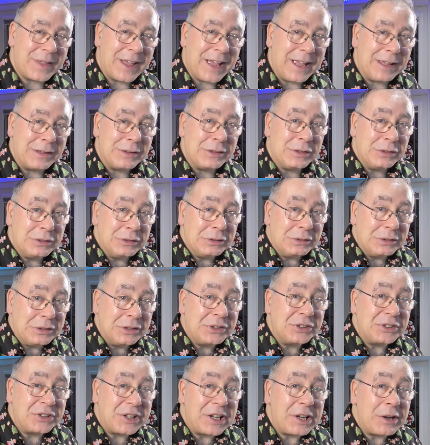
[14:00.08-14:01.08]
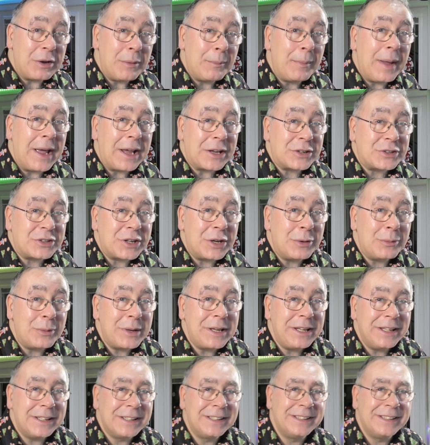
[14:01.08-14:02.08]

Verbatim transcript: that, let's stick her back, shall we?